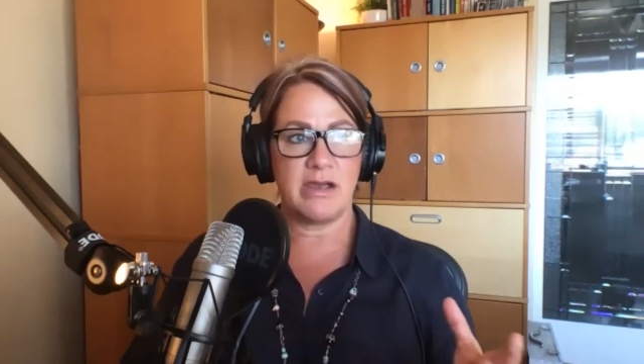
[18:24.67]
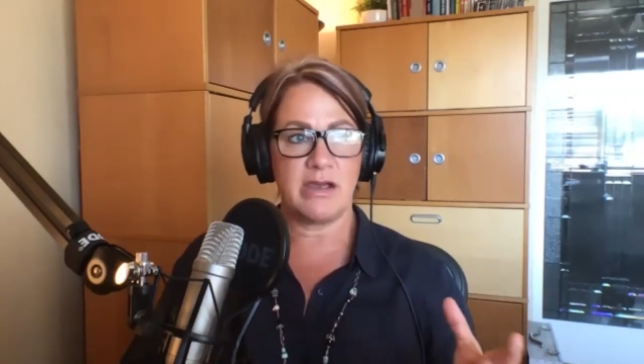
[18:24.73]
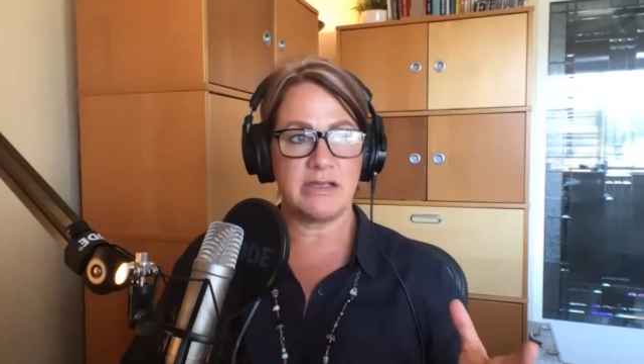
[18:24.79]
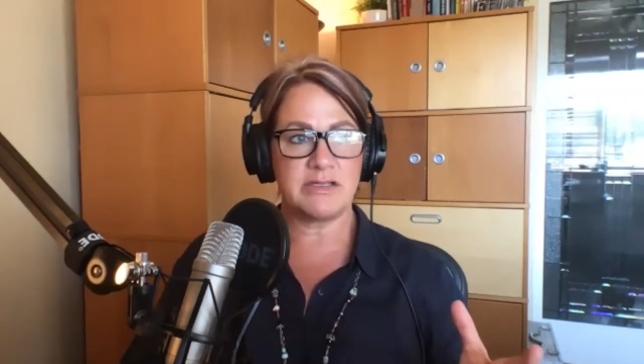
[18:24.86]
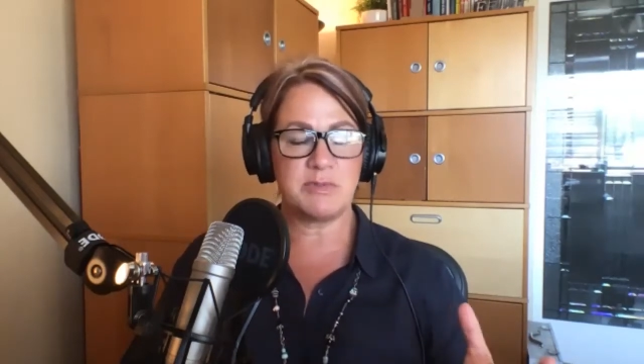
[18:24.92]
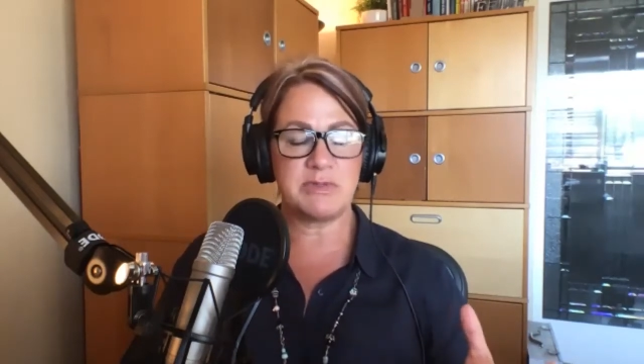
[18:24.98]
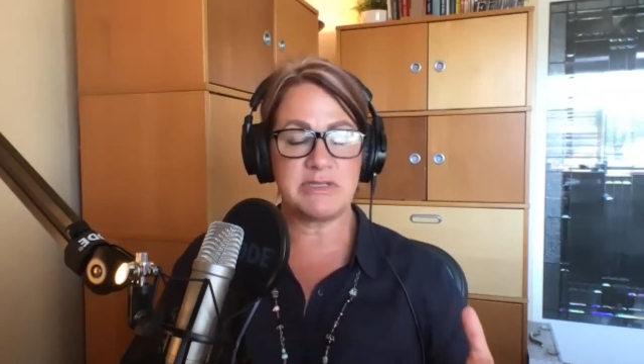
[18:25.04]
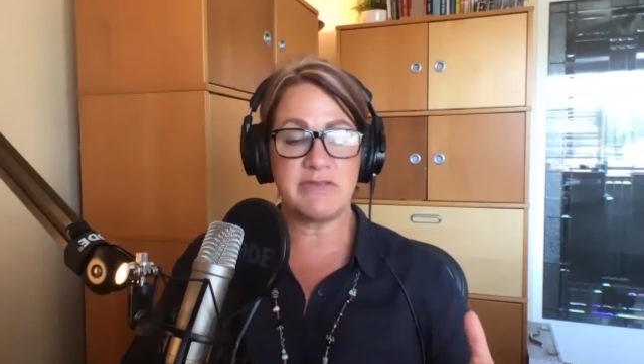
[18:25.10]

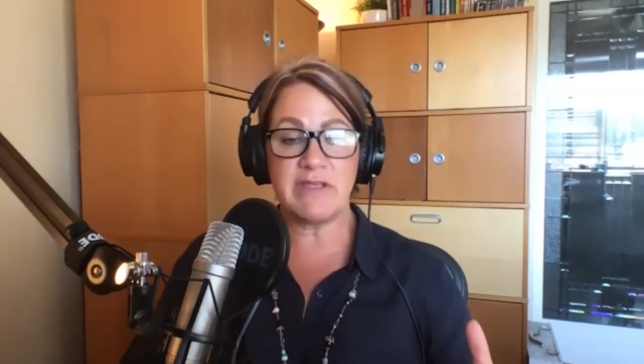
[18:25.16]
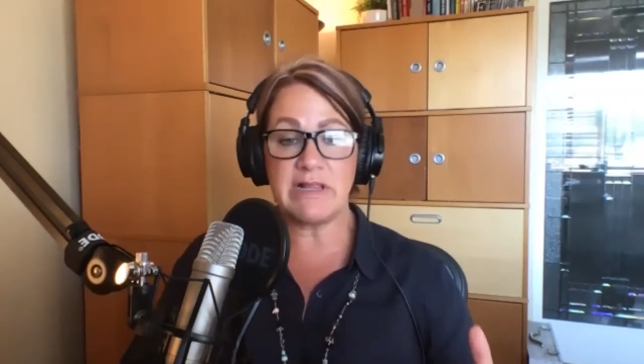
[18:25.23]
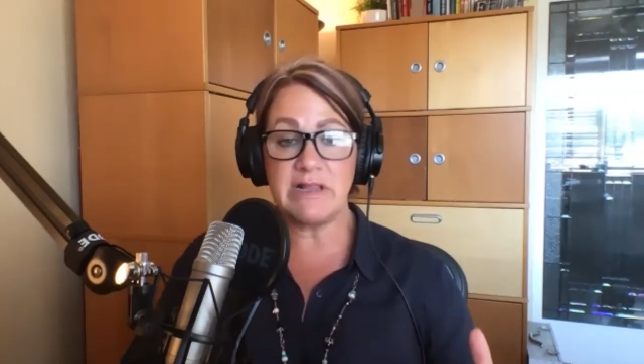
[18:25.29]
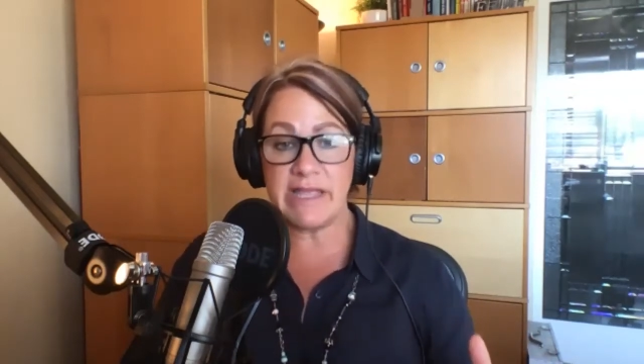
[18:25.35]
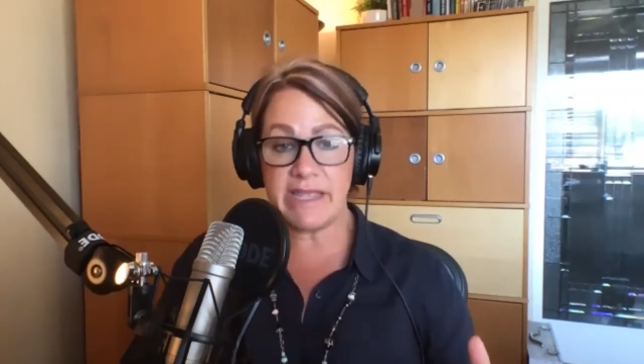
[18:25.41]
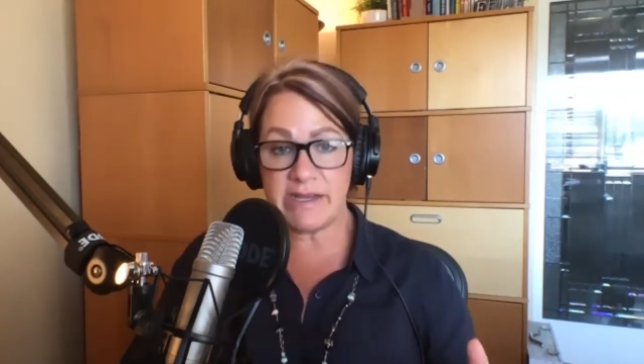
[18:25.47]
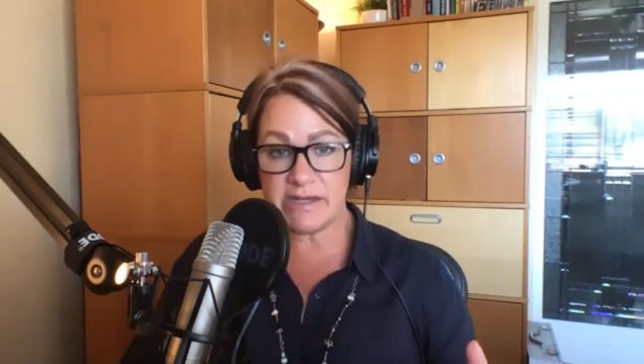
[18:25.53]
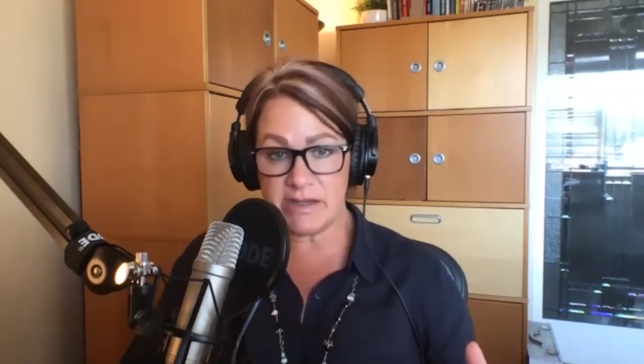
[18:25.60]
specific
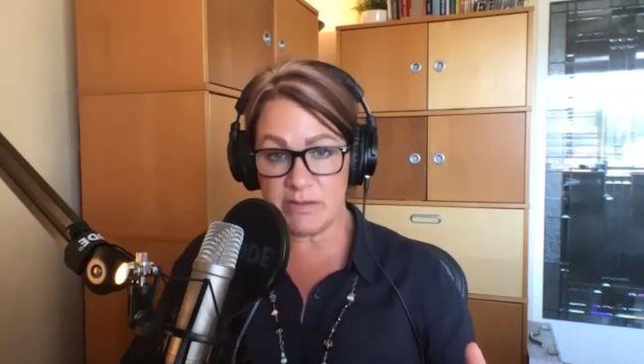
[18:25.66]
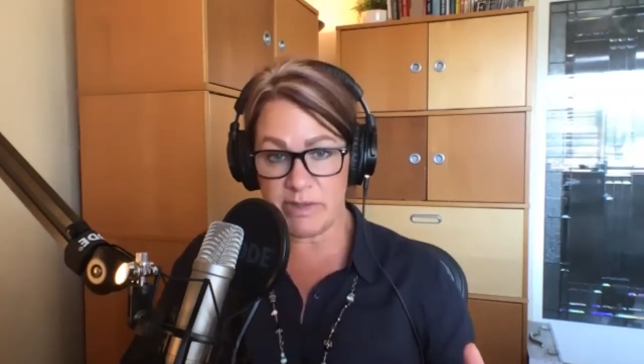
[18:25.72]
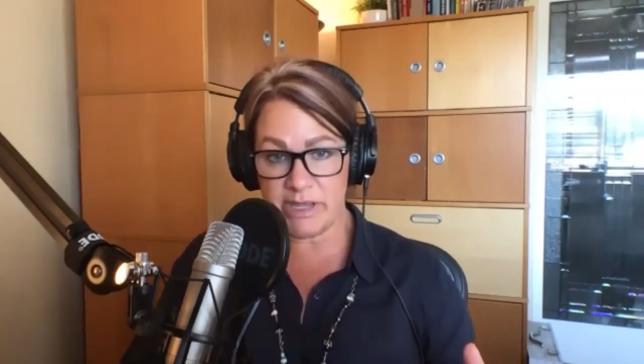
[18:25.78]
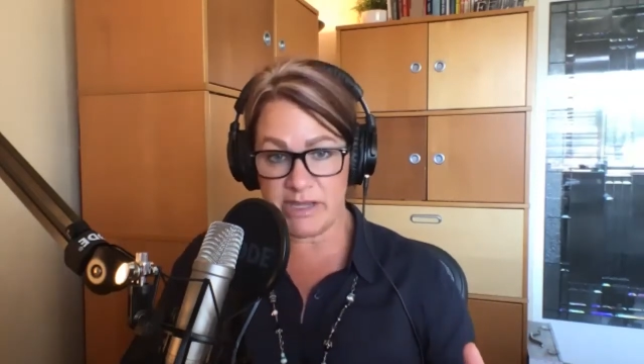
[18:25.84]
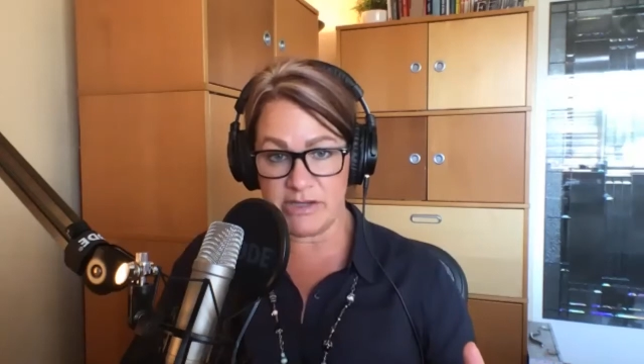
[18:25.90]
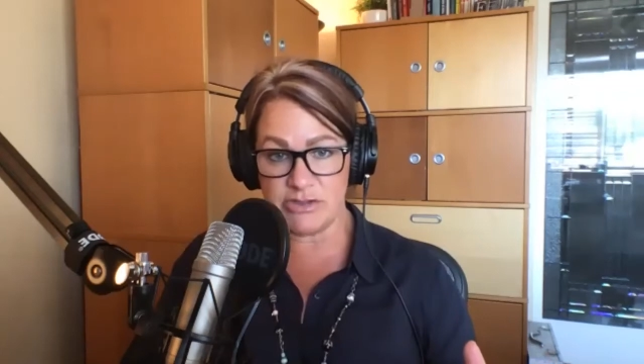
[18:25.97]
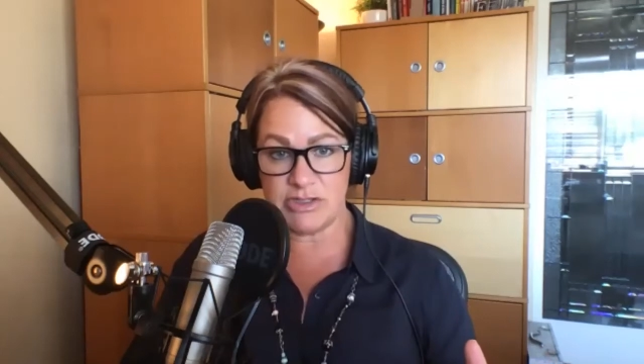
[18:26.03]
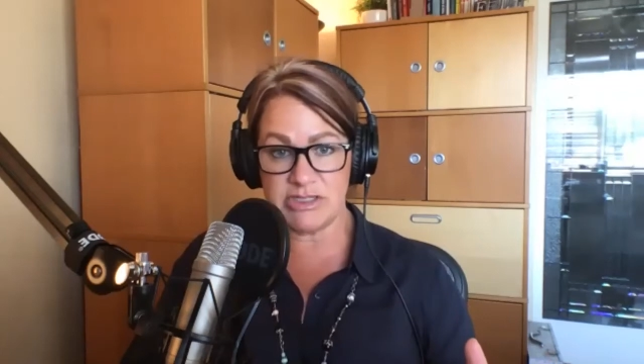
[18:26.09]
landing
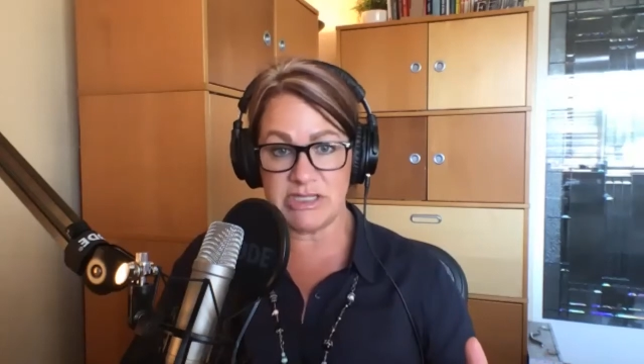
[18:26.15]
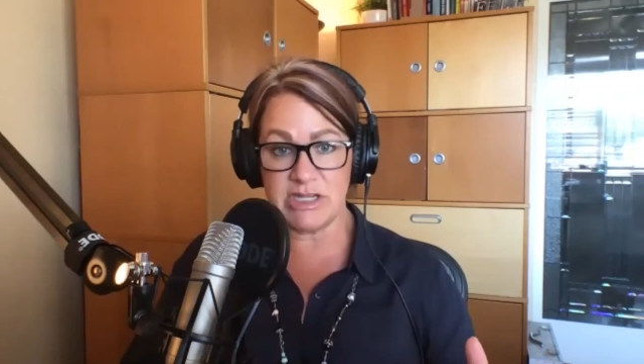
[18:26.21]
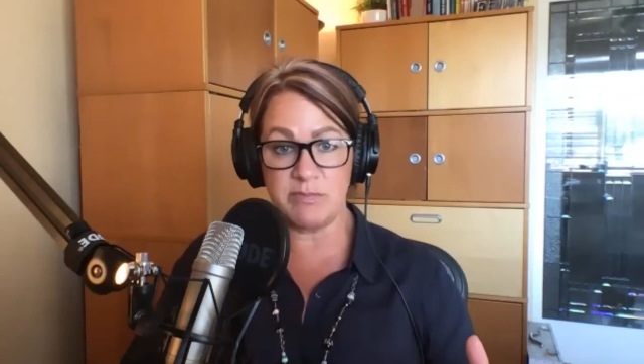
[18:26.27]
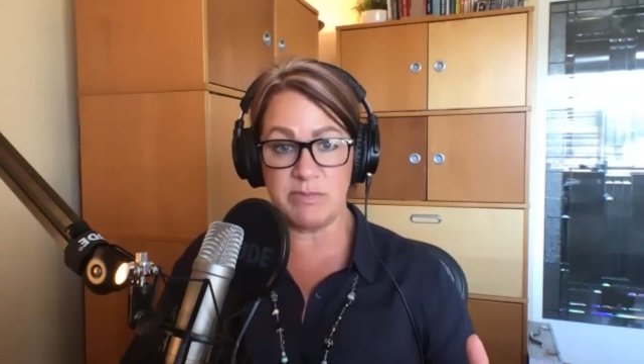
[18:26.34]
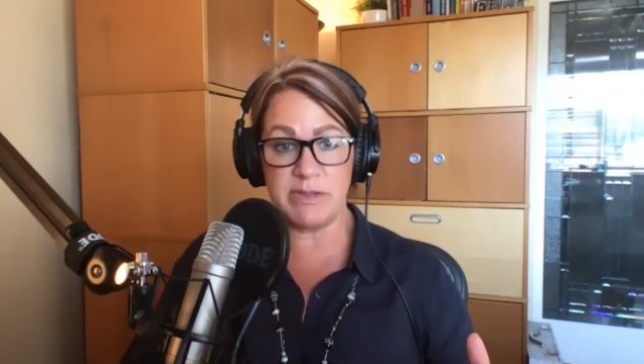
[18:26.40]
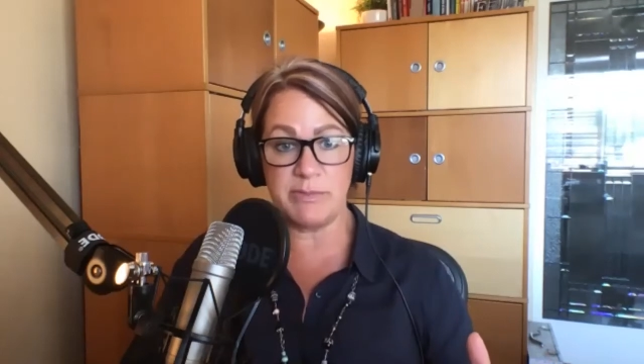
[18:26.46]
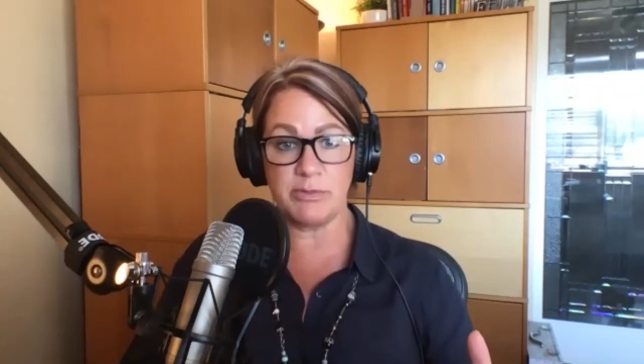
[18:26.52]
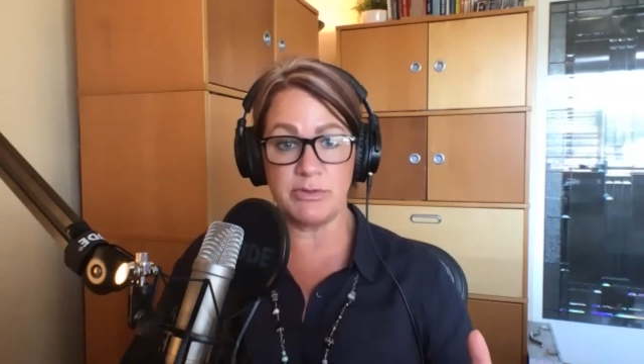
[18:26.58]
page to send
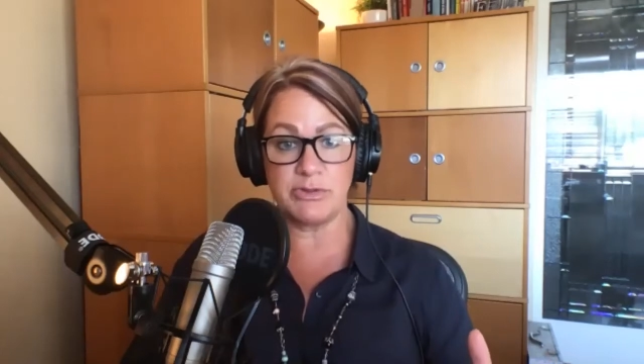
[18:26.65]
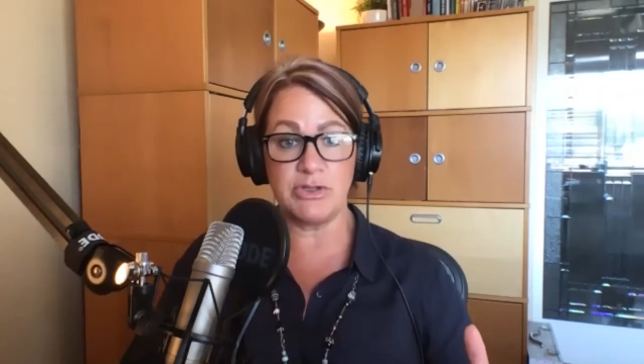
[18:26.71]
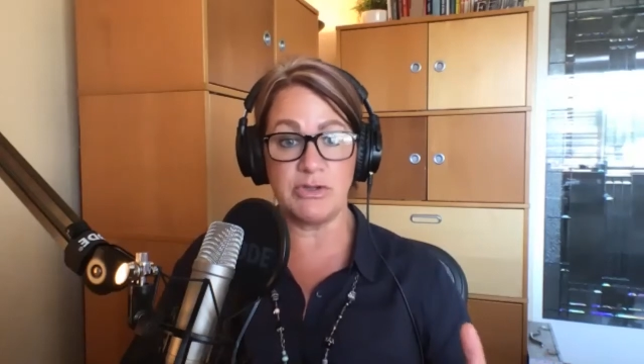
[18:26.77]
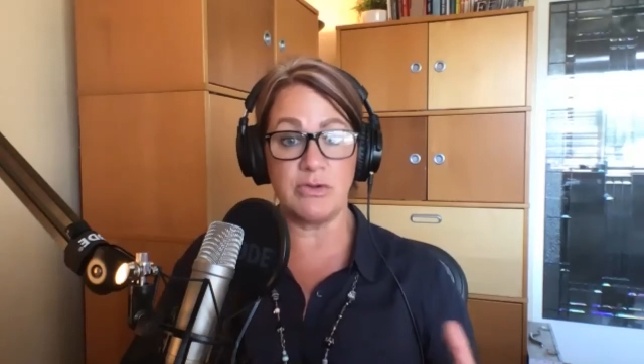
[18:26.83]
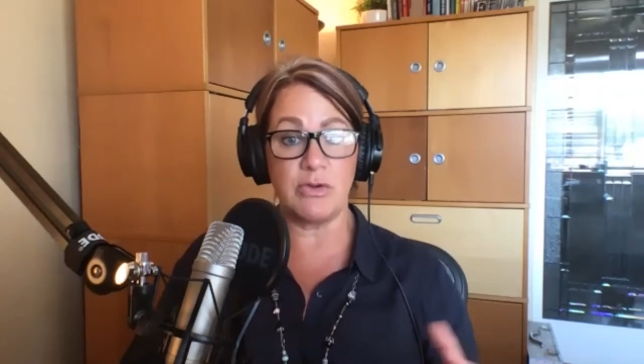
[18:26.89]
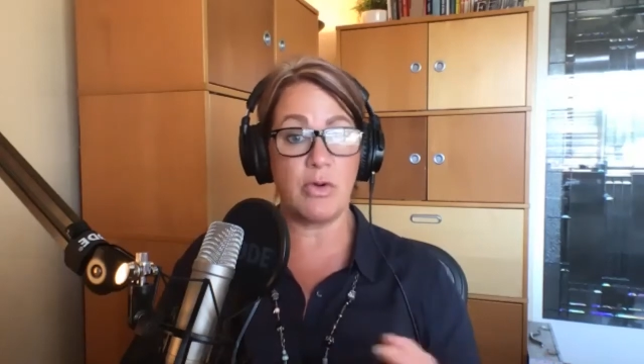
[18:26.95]
people to,